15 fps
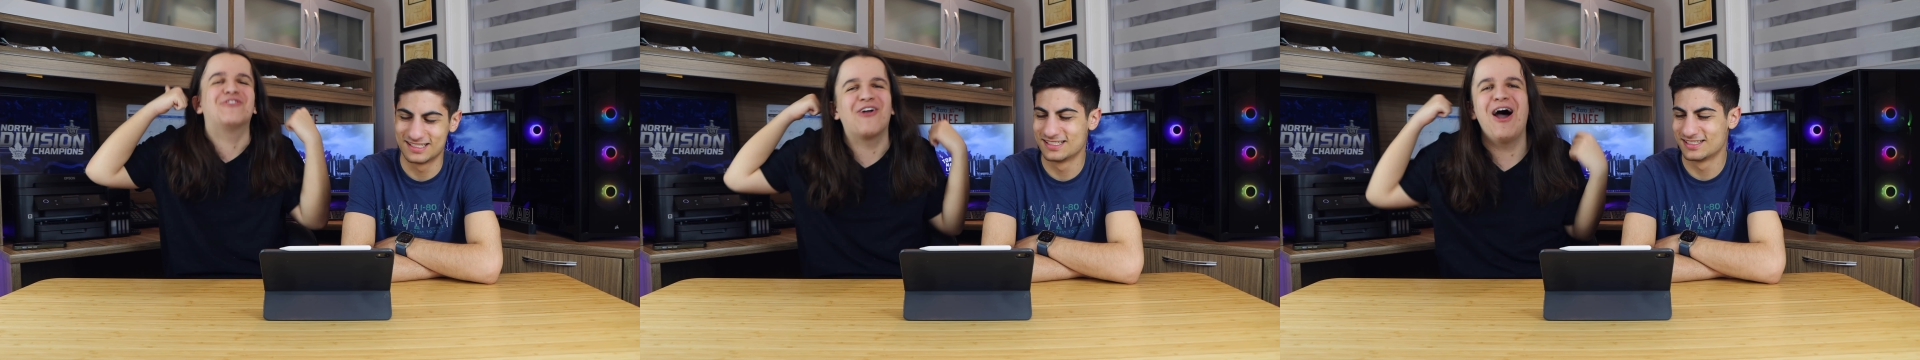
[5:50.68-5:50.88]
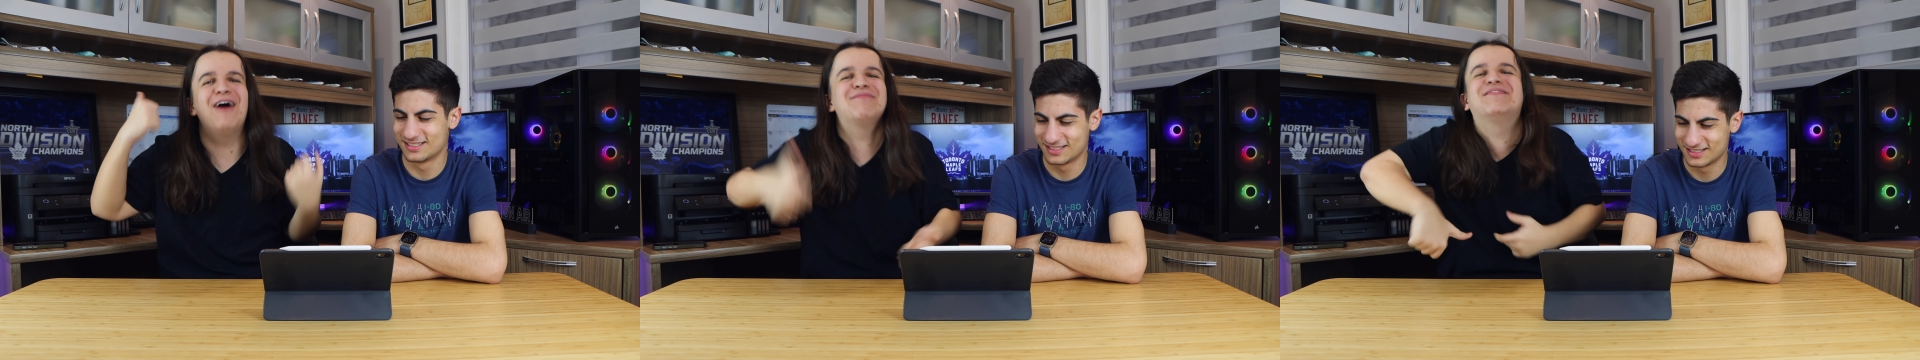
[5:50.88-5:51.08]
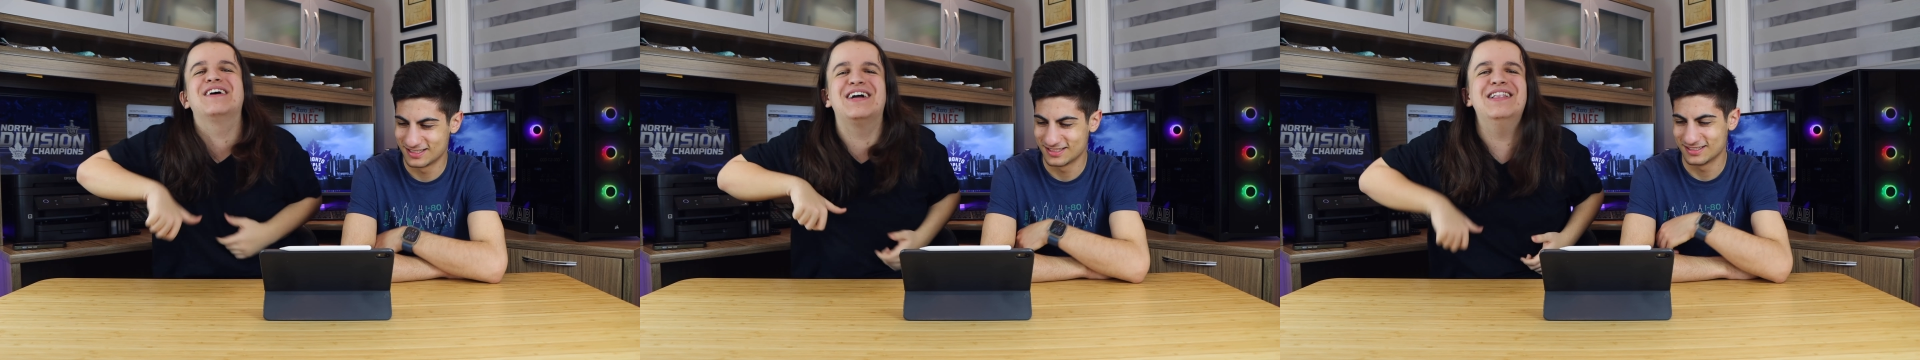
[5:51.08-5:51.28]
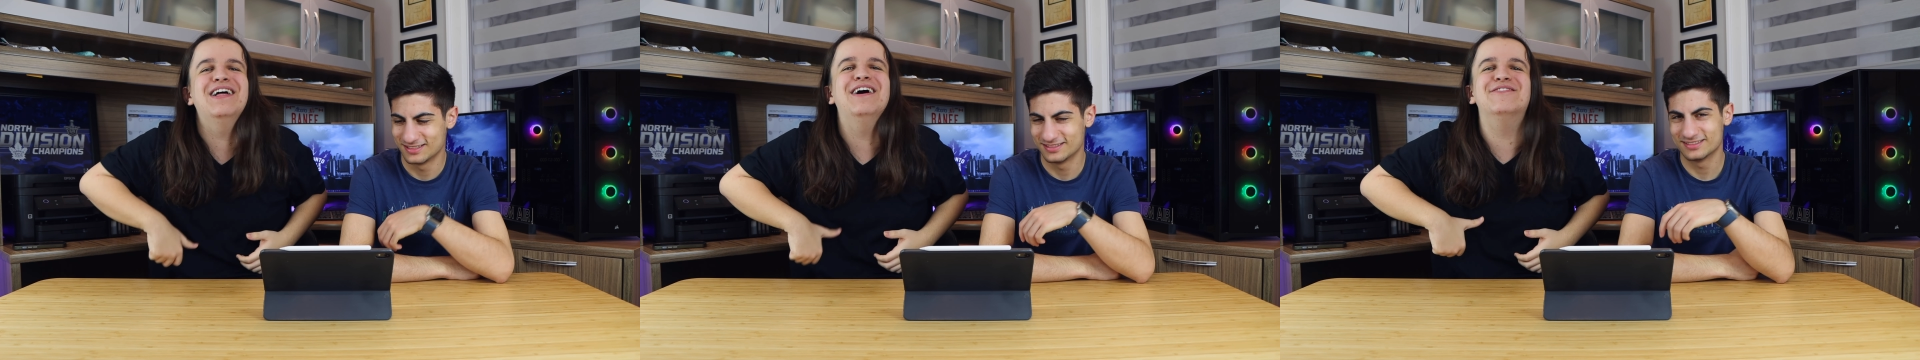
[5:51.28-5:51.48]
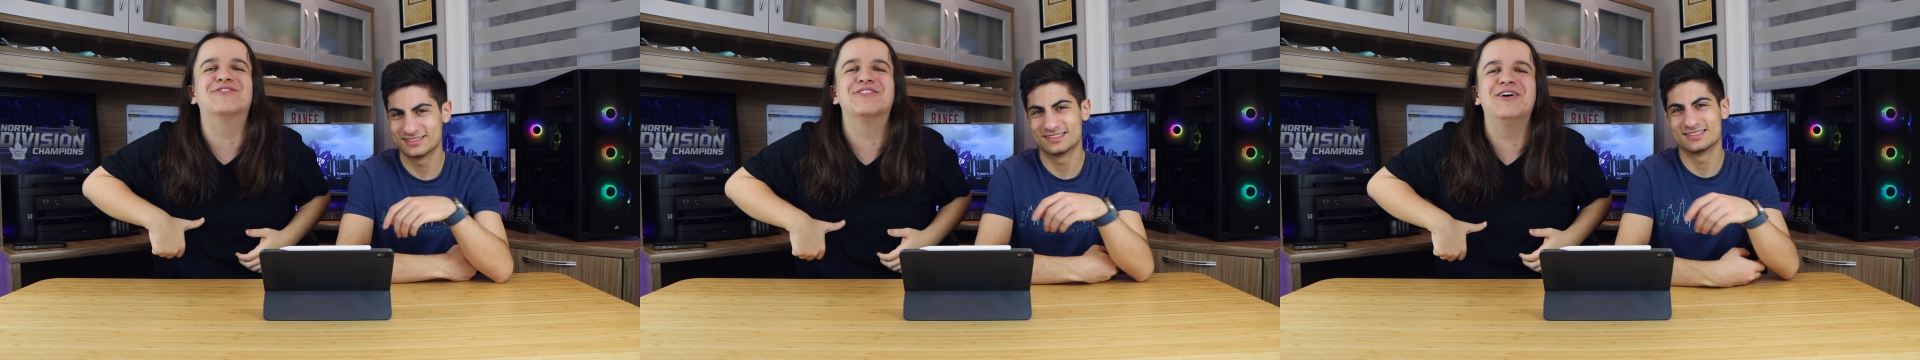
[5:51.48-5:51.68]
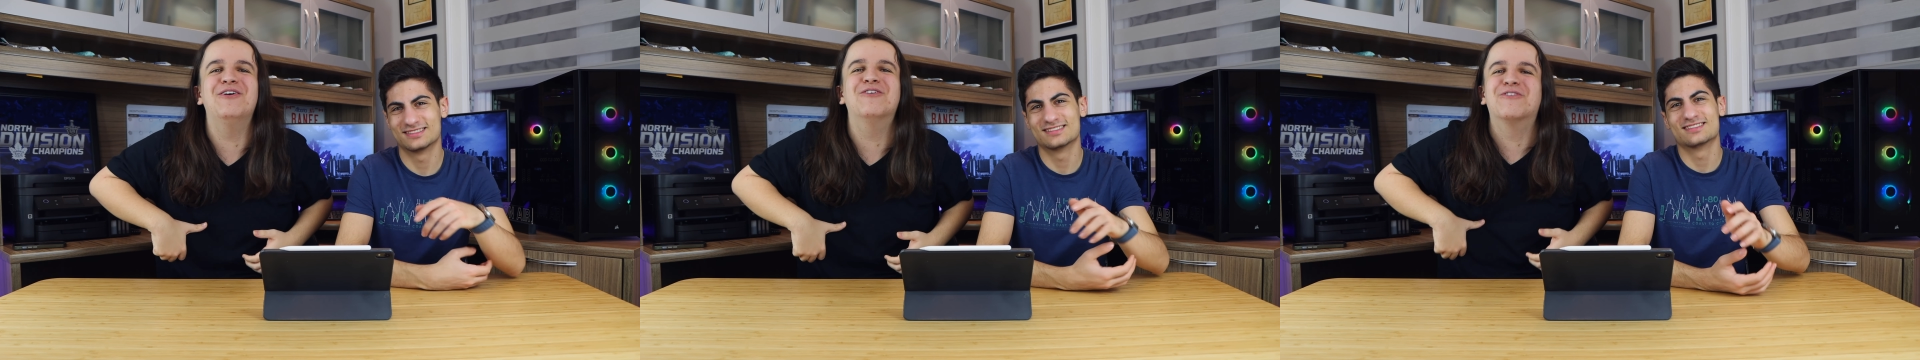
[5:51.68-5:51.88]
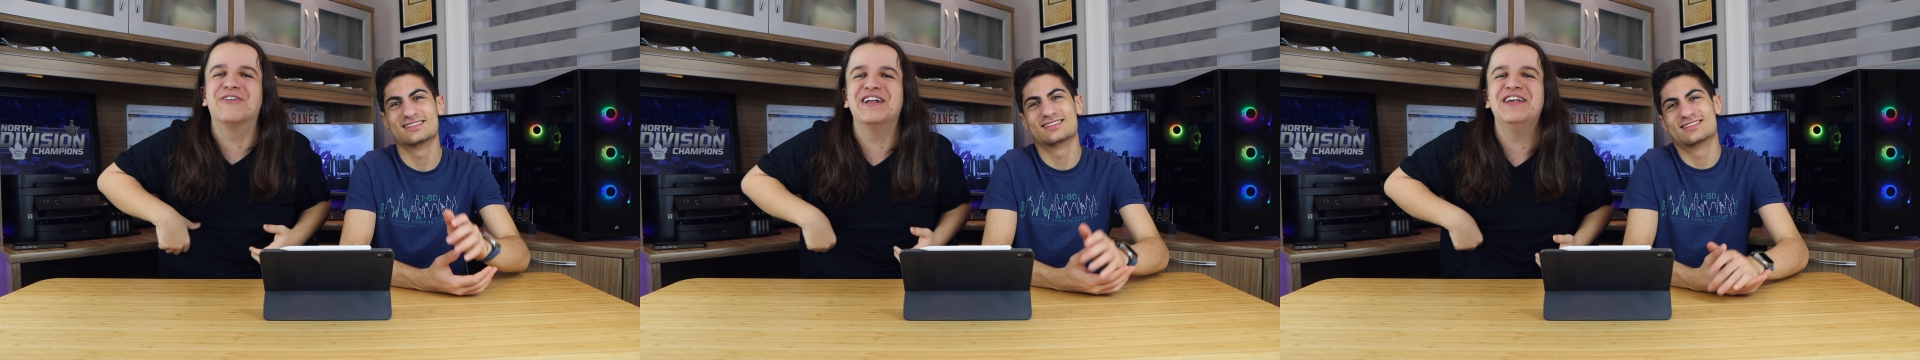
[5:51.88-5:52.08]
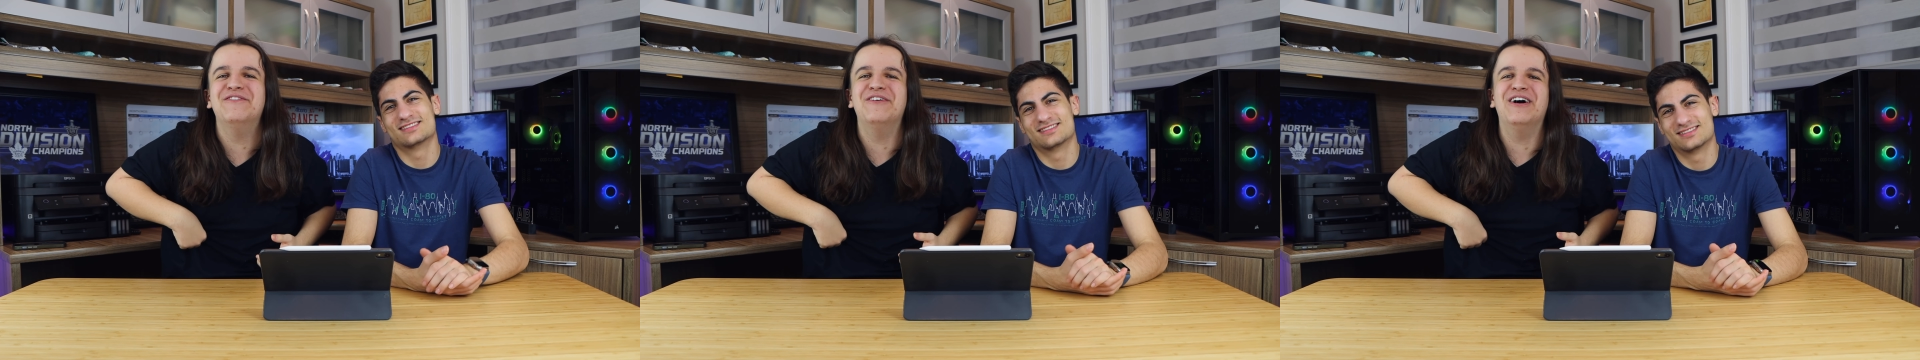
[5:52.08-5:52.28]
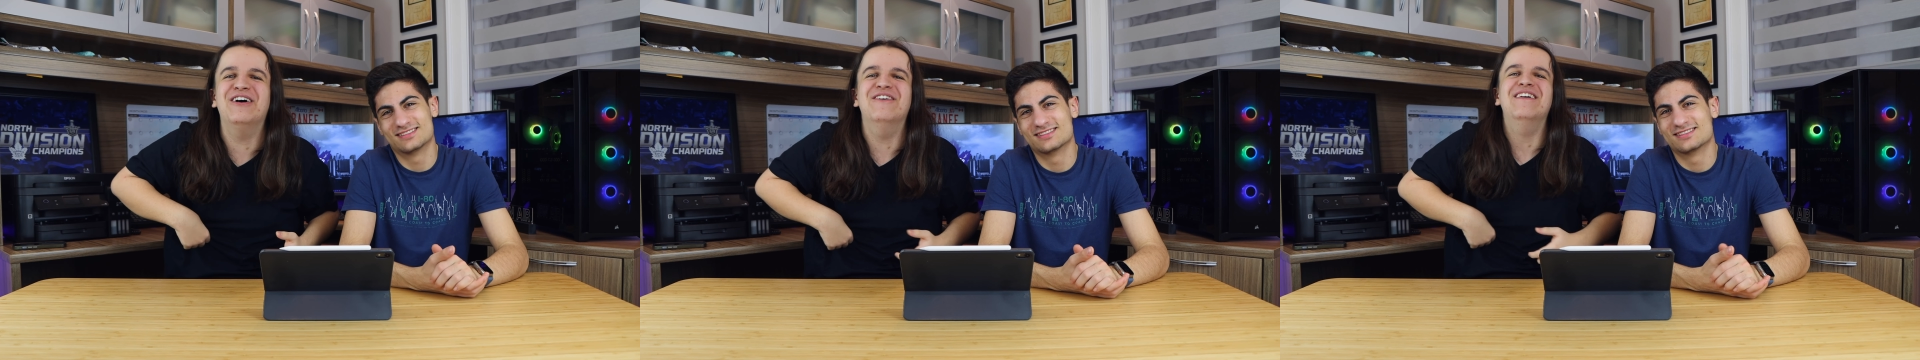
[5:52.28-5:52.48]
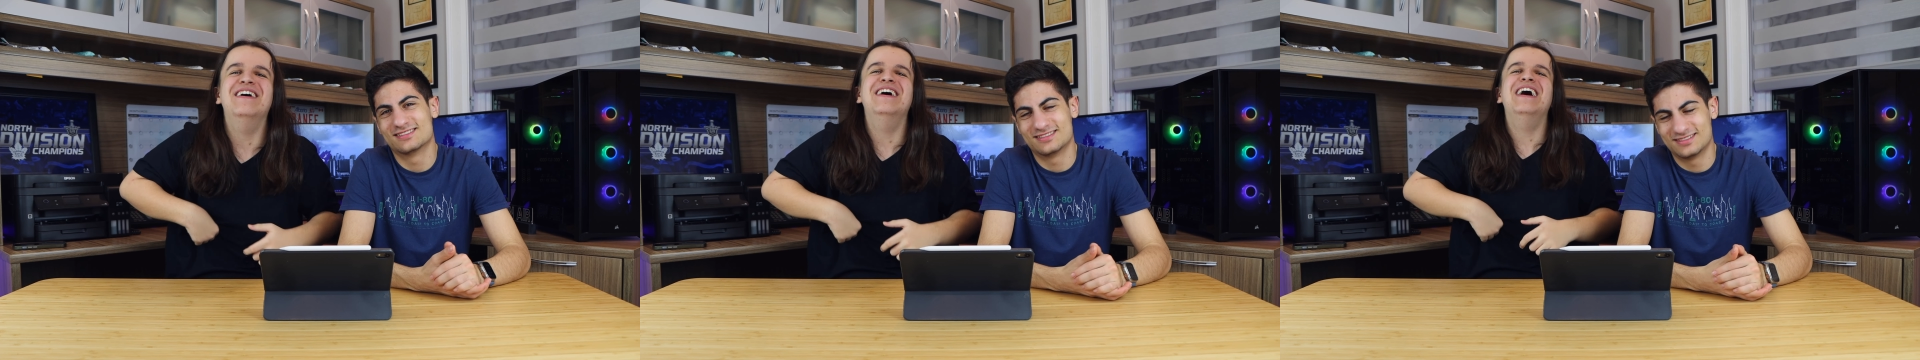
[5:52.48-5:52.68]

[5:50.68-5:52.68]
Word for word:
Speaker 1: dropped the gloves with old Revo.